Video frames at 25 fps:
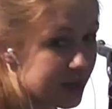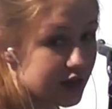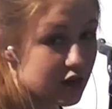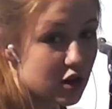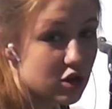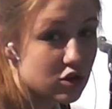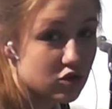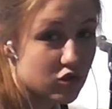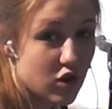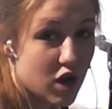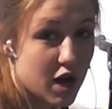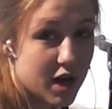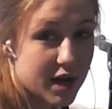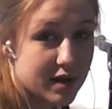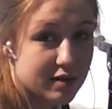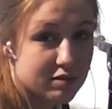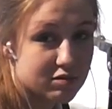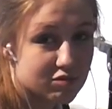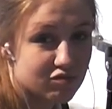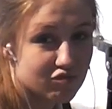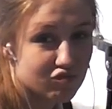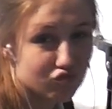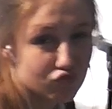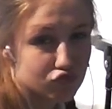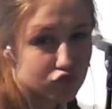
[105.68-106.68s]
It goes right
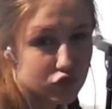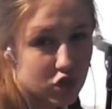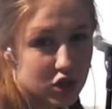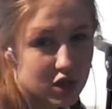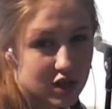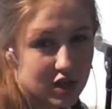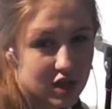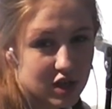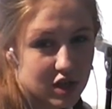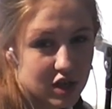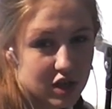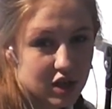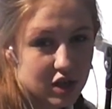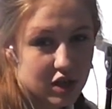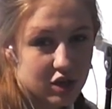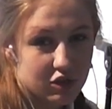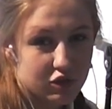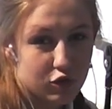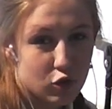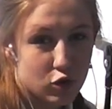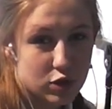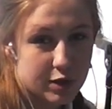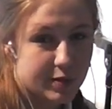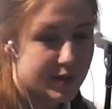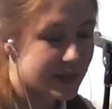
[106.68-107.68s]

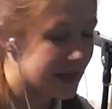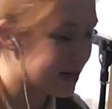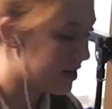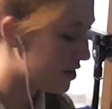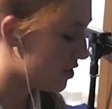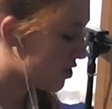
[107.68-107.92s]
40%